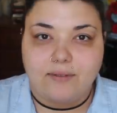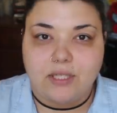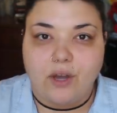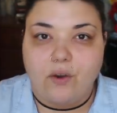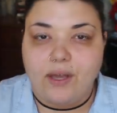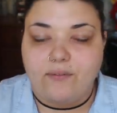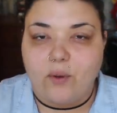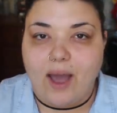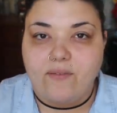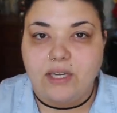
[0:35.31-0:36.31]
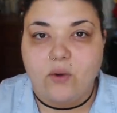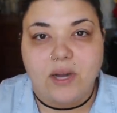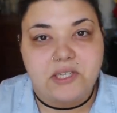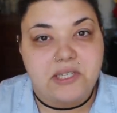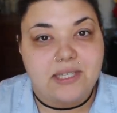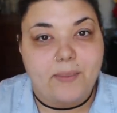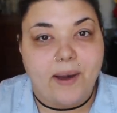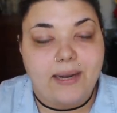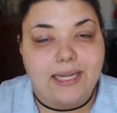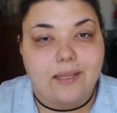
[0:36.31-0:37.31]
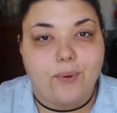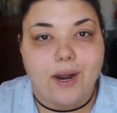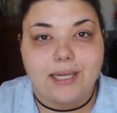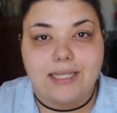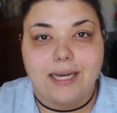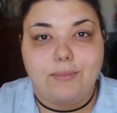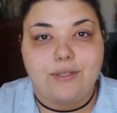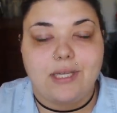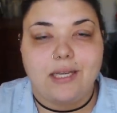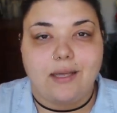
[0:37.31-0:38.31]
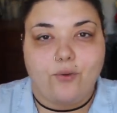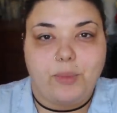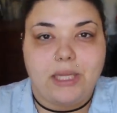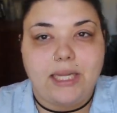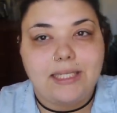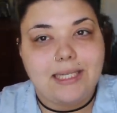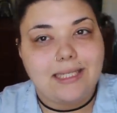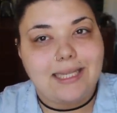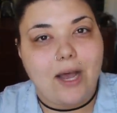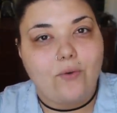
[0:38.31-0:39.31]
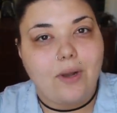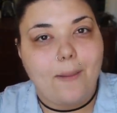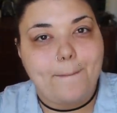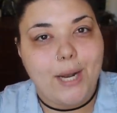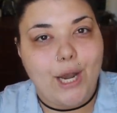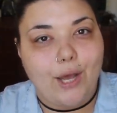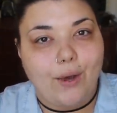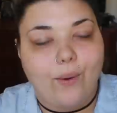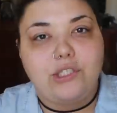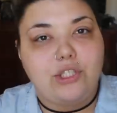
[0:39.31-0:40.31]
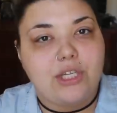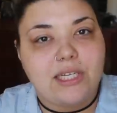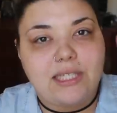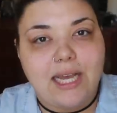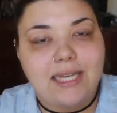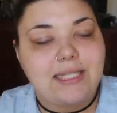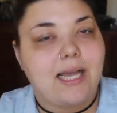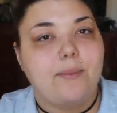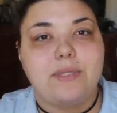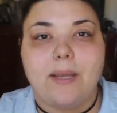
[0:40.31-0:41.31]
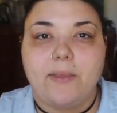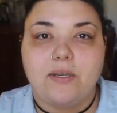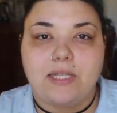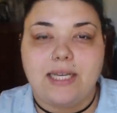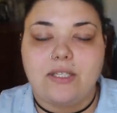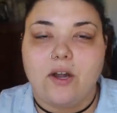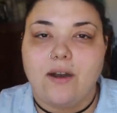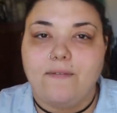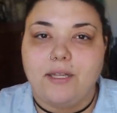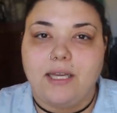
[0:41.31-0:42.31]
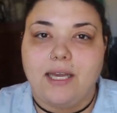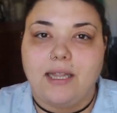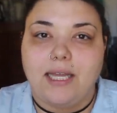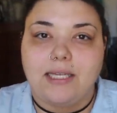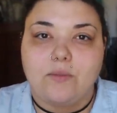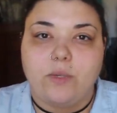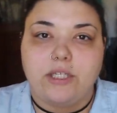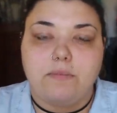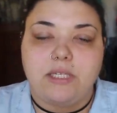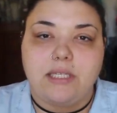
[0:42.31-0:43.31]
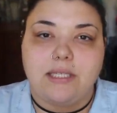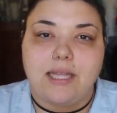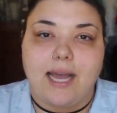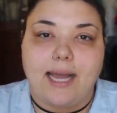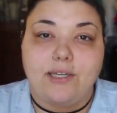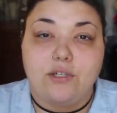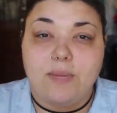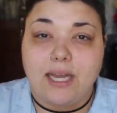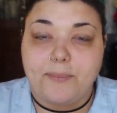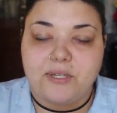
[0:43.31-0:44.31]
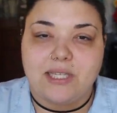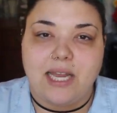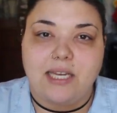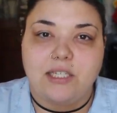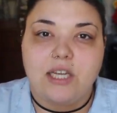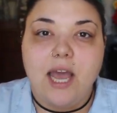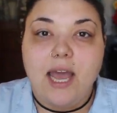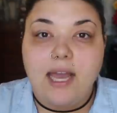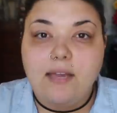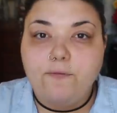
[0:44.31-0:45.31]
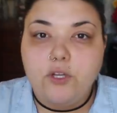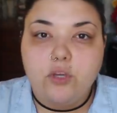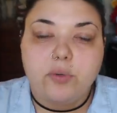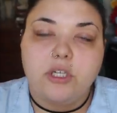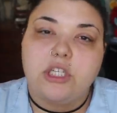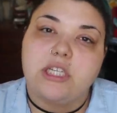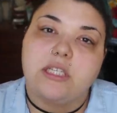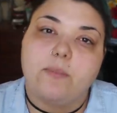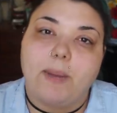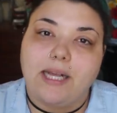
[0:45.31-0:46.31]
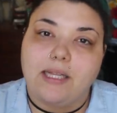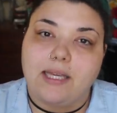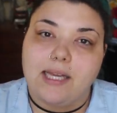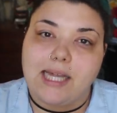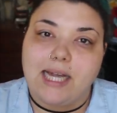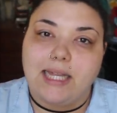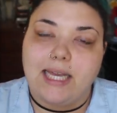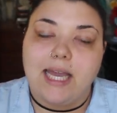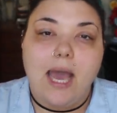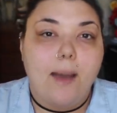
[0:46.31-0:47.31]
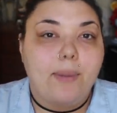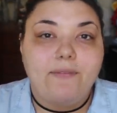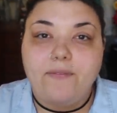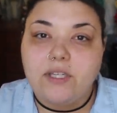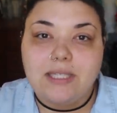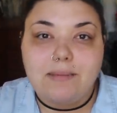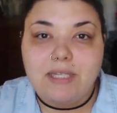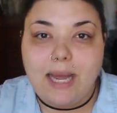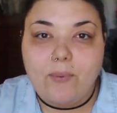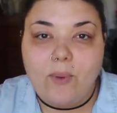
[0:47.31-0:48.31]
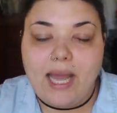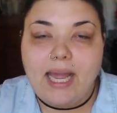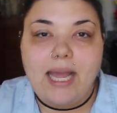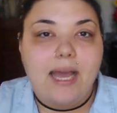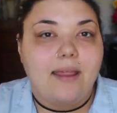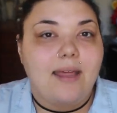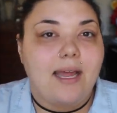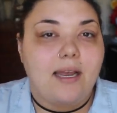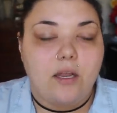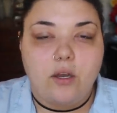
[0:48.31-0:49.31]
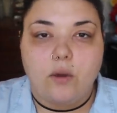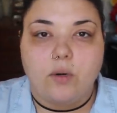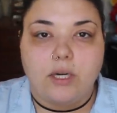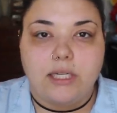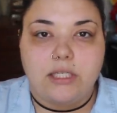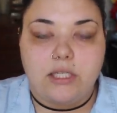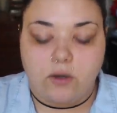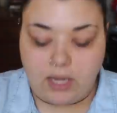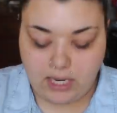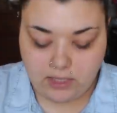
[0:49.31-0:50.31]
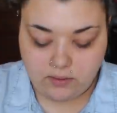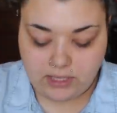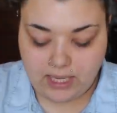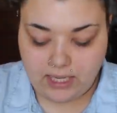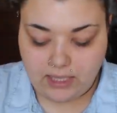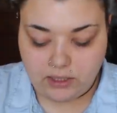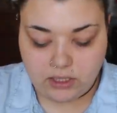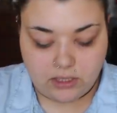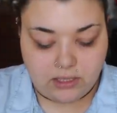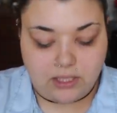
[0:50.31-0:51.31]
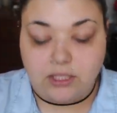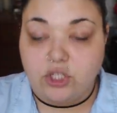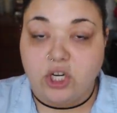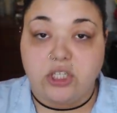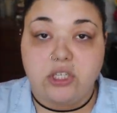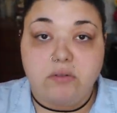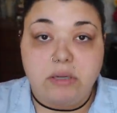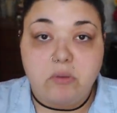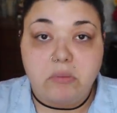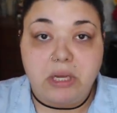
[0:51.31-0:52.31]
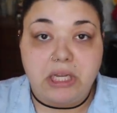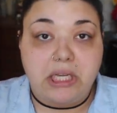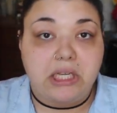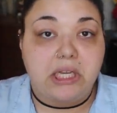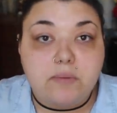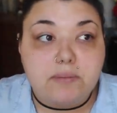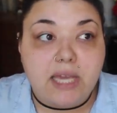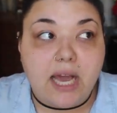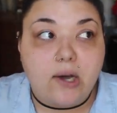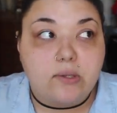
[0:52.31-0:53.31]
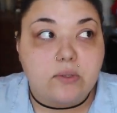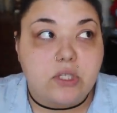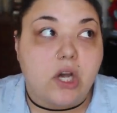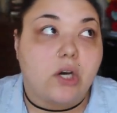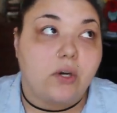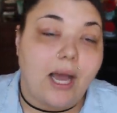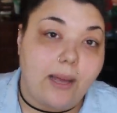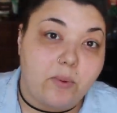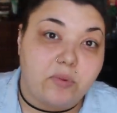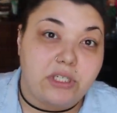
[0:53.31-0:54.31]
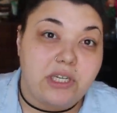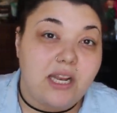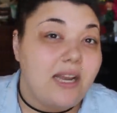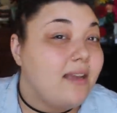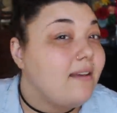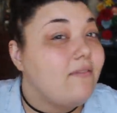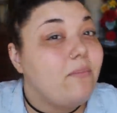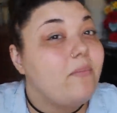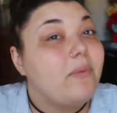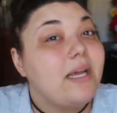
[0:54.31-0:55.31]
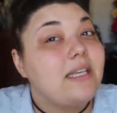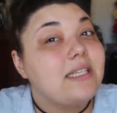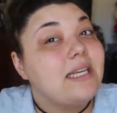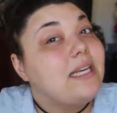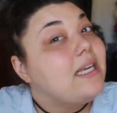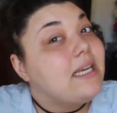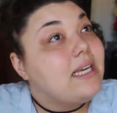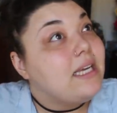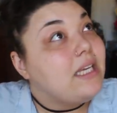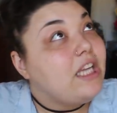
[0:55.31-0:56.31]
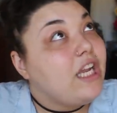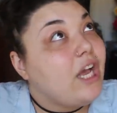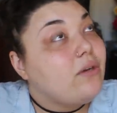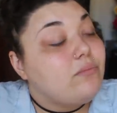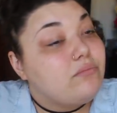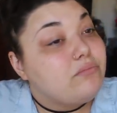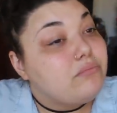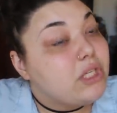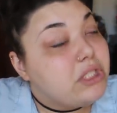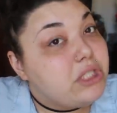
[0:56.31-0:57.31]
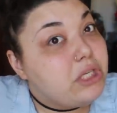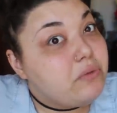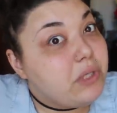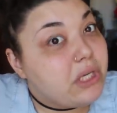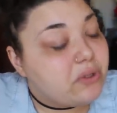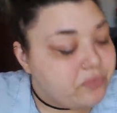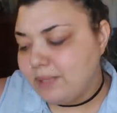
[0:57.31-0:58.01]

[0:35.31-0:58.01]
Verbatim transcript: So if you have any questions about any of the products that I'm using, they will be linked down below. Just a heads up, some of those links are affiliate links, which means that I do make a percentage if you do purchase by clicking that link. But if you feel some type of way, then no worries, you don't gotta use it. It just doesn't charge you any more money. Helps me out, so I am appreciative, but you know, do you.